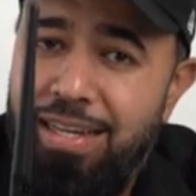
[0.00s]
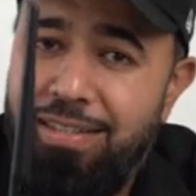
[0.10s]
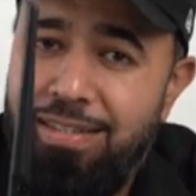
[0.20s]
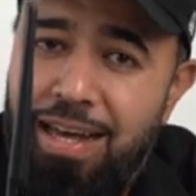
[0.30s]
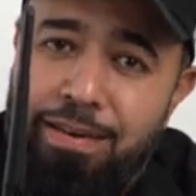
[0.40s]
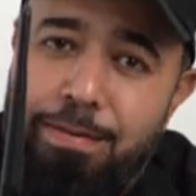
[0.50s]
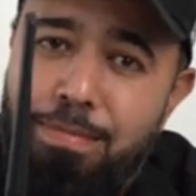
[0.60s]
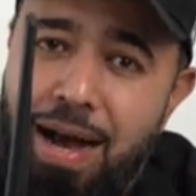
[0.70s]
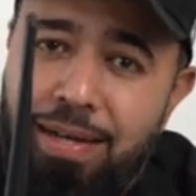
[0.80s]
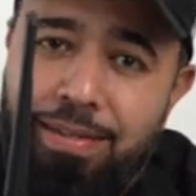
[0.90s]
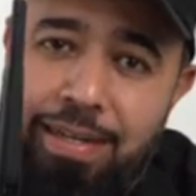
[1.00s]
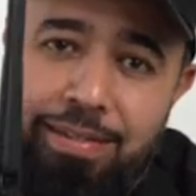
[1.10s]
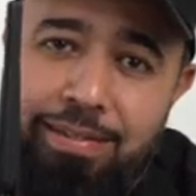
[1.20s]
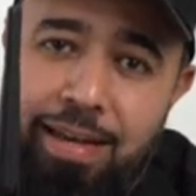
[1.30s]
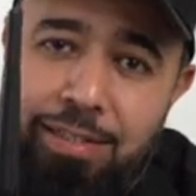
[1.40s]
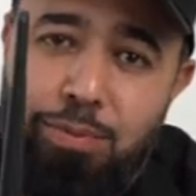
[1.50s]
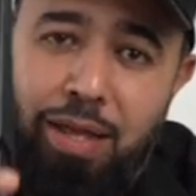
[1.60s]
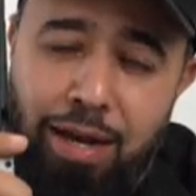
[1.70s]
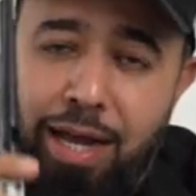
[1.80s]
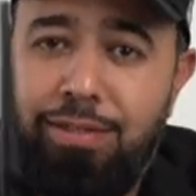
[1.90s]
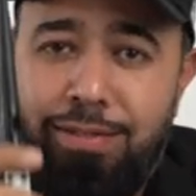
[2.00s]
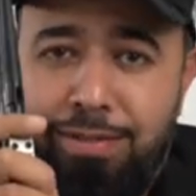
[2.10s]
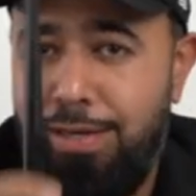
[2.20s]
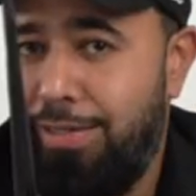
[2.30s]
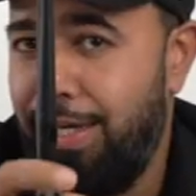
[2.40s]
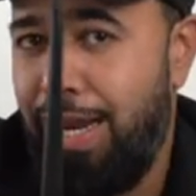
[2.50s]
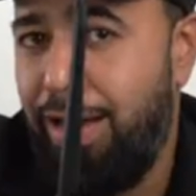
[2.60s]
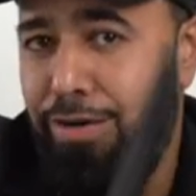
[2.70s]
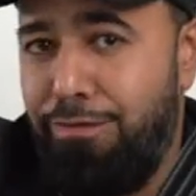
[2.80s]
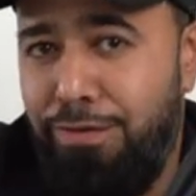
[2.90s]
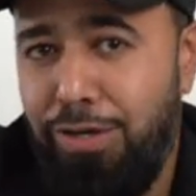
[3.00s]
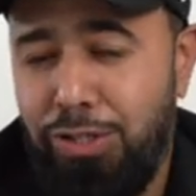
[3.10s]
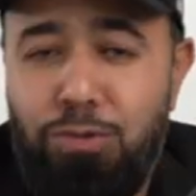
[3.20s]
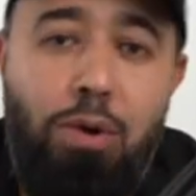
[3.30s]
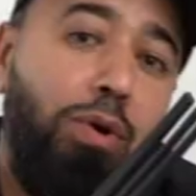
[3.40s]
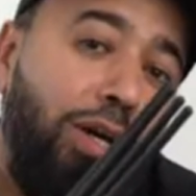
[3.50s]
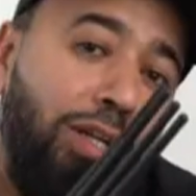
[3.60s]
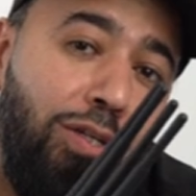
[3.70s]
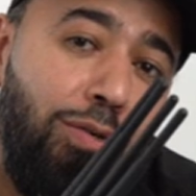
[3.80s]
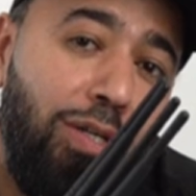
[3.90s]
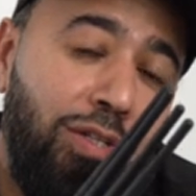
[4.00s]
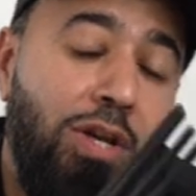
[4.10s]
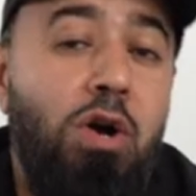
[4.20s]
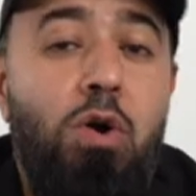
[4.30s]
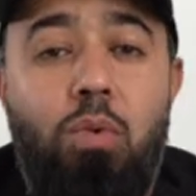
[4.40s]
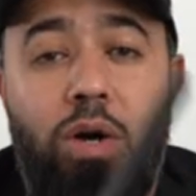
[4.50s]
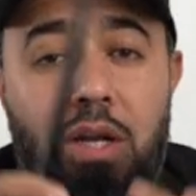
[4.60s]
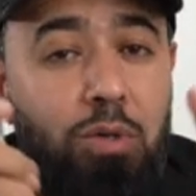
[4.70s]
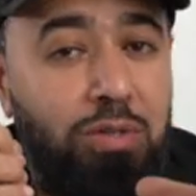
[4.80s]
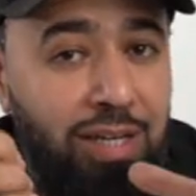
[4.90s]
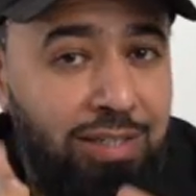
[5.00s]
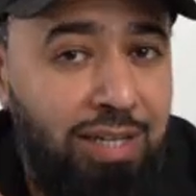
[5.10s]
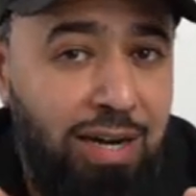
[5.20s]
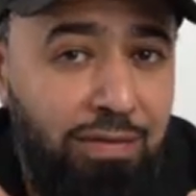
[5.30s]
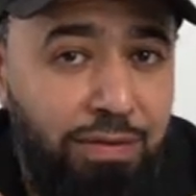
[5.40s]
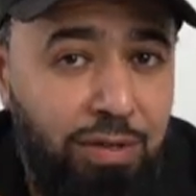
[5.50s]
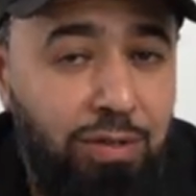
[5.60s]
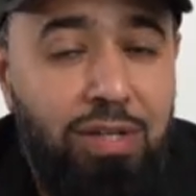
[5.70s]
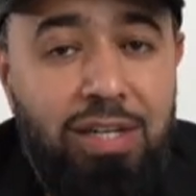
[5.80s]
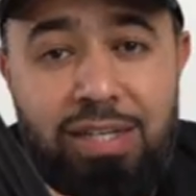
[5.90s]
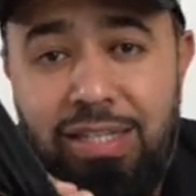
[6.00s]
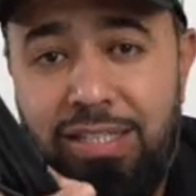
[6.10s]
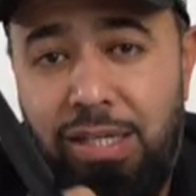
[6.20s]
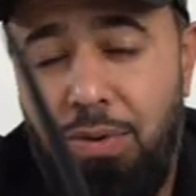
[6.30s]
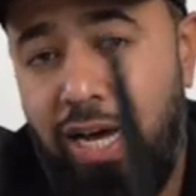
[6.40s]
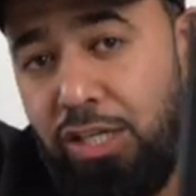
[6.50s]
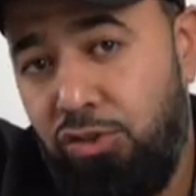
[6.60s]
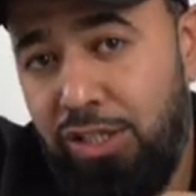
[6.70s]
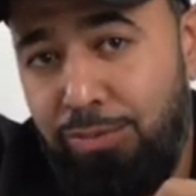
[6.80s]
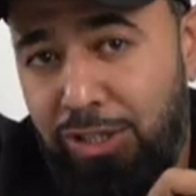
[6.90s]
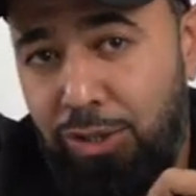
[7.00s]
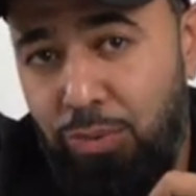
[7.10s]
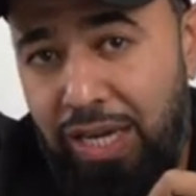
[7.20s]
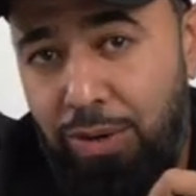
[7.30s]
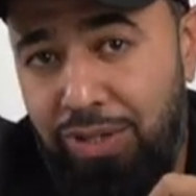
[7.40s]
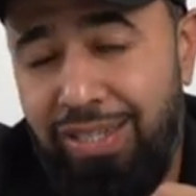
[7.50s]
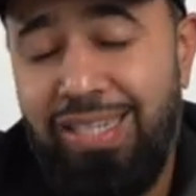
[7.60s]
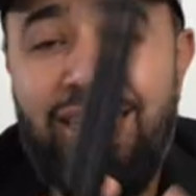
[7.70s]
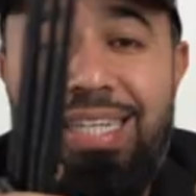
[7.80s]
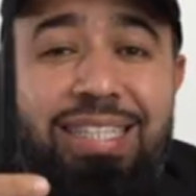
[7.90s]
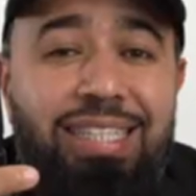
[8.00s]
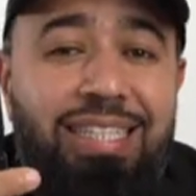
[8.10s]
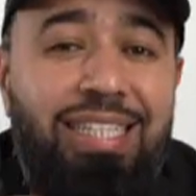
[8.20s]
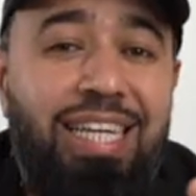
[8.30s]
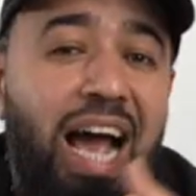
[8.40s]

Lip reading: it's not an unboxing and a test without actually testing it out in the field. So what we're gonna do is, we're gonna go test it out in the field, see what kind of transmission we get with it, see